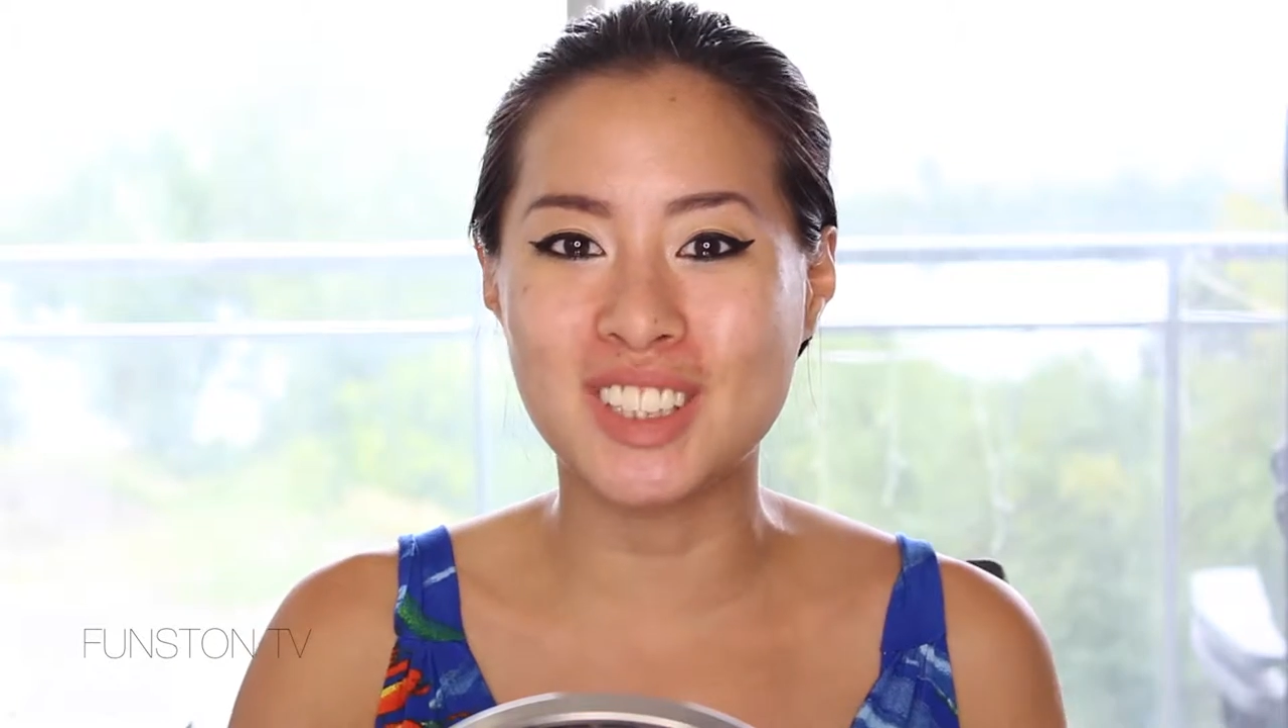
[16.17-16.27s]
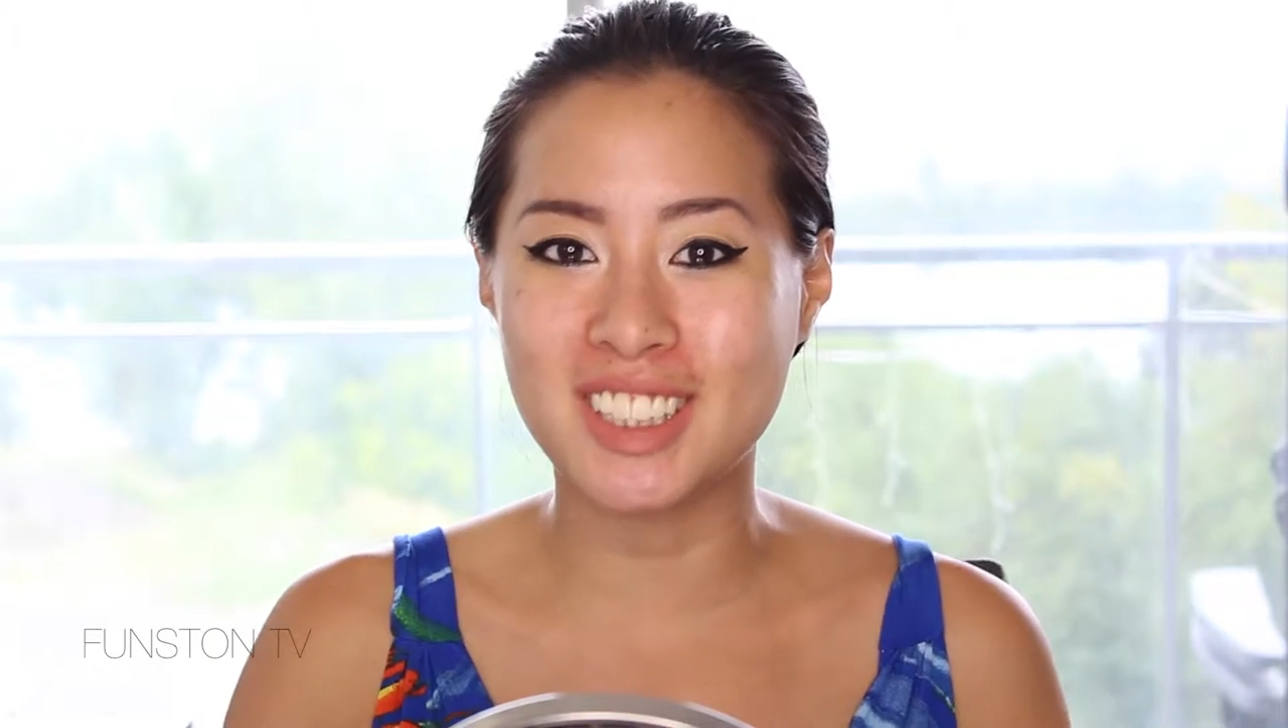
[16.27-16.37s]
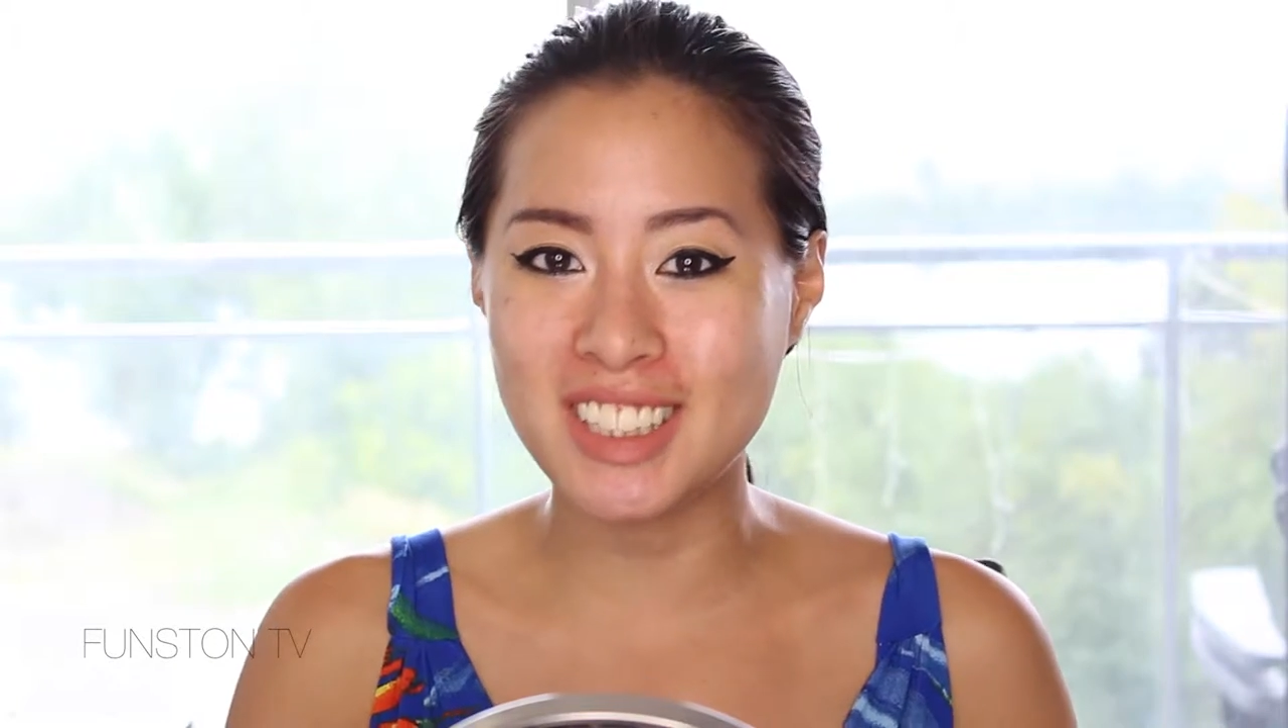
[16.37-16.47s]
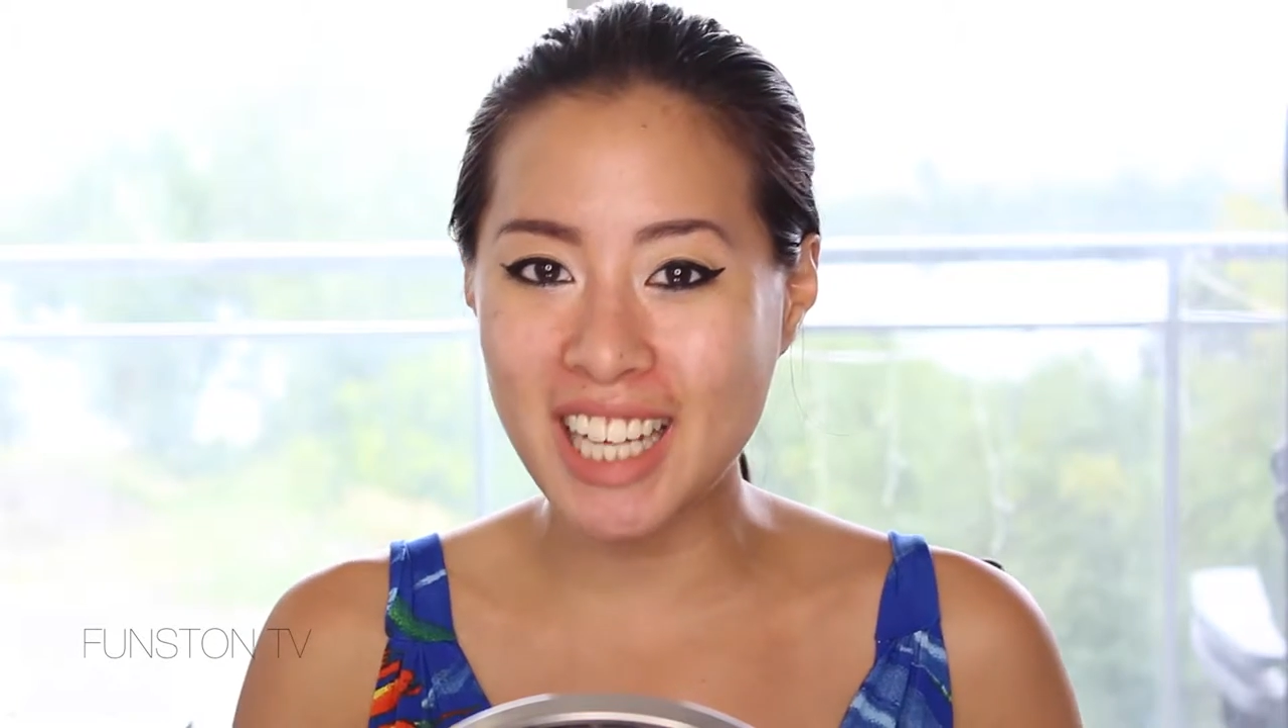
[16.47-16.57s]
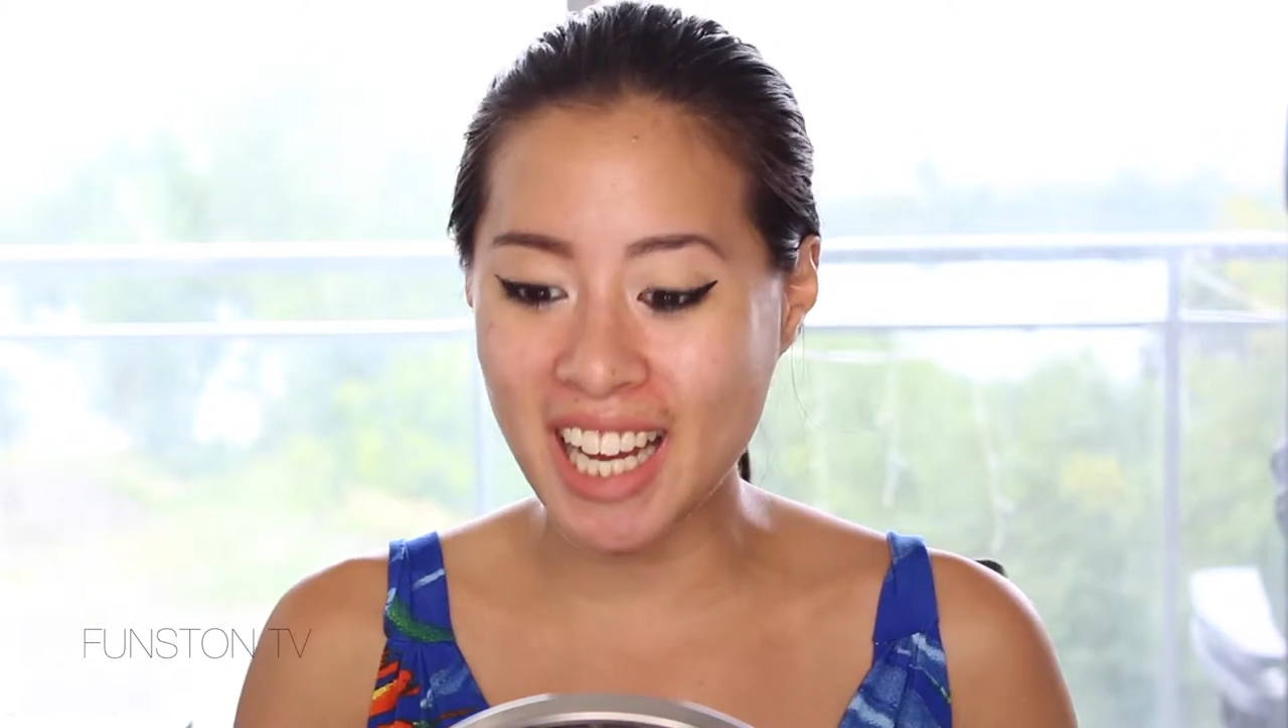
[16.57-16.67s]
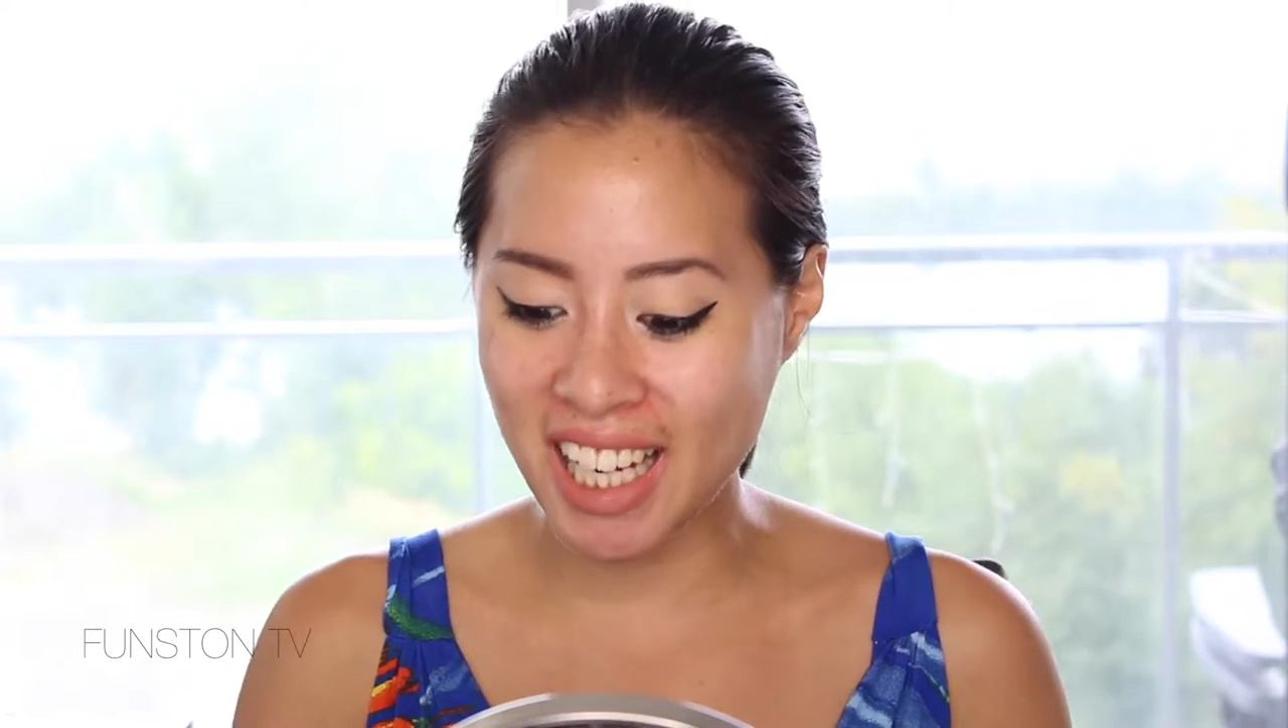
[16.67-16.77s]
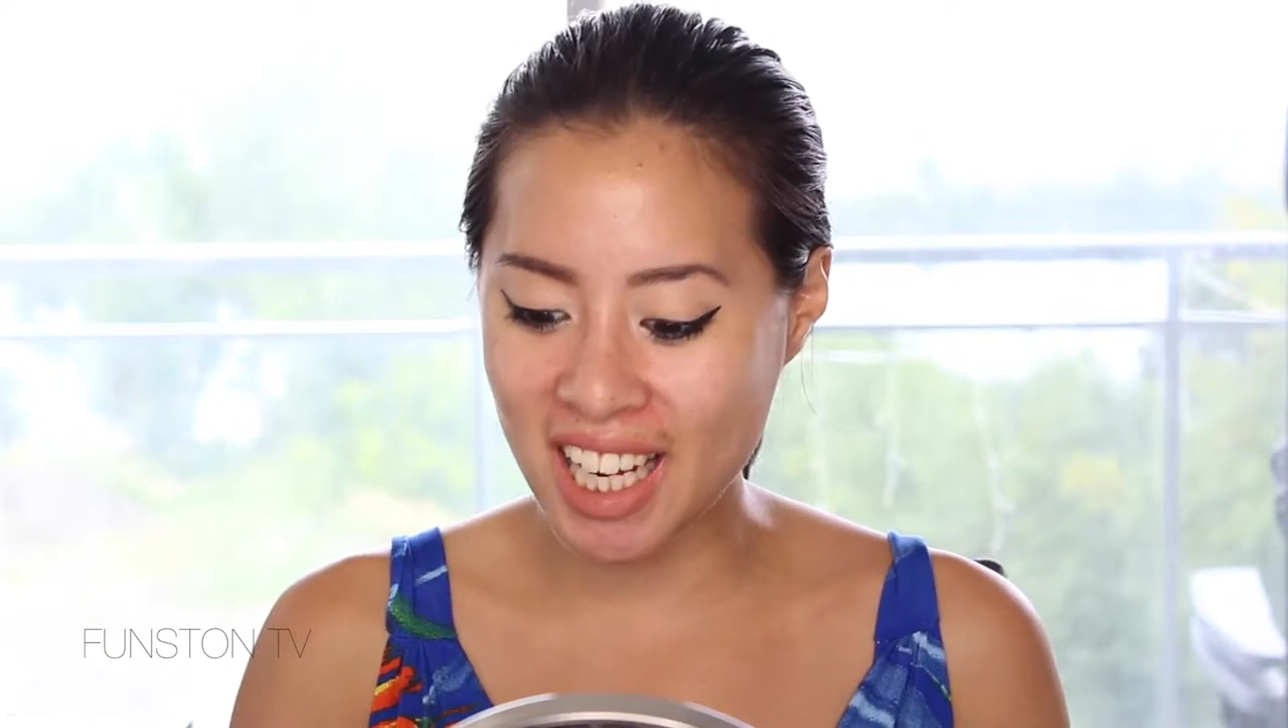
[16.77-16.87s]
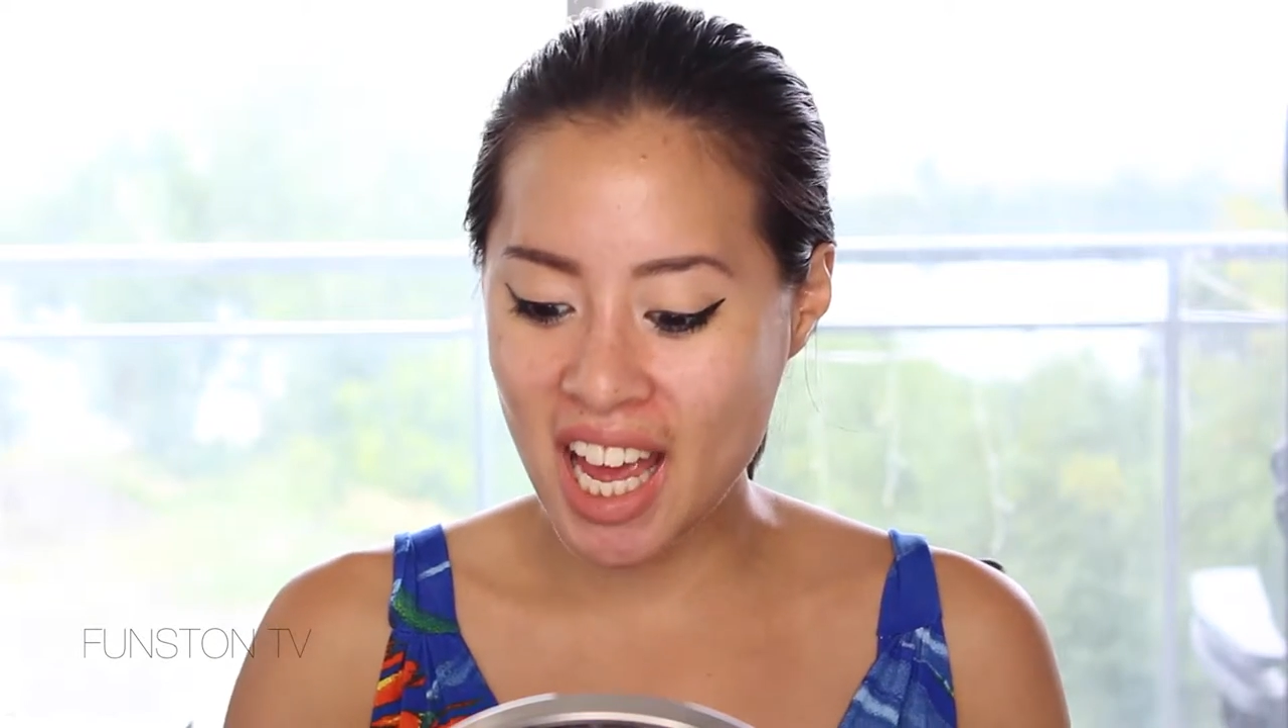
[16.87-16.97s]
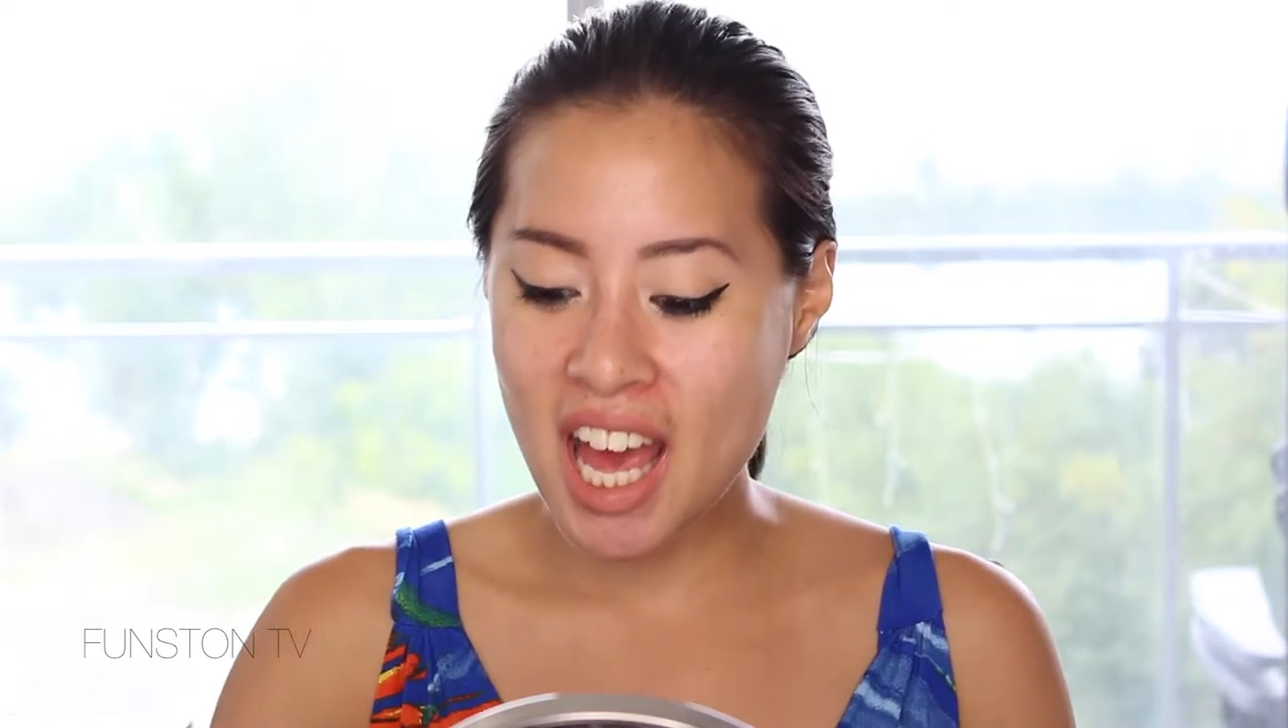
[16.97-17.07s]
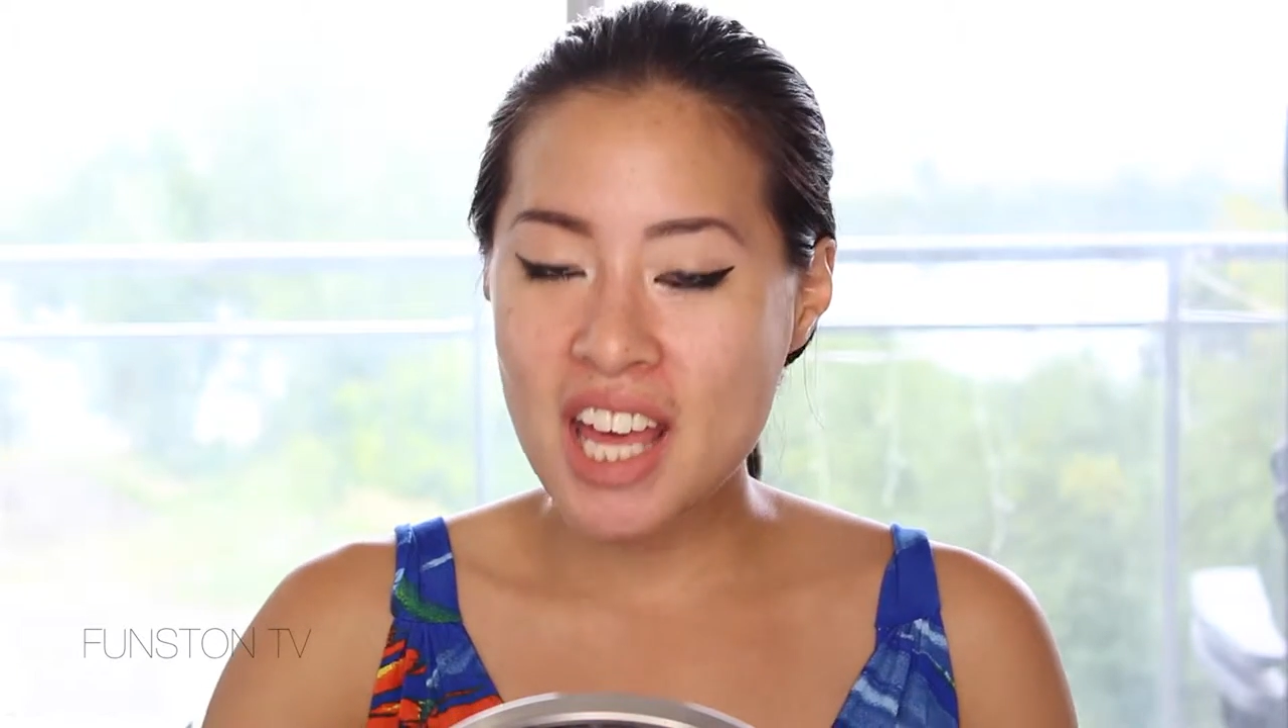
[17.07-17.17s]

today.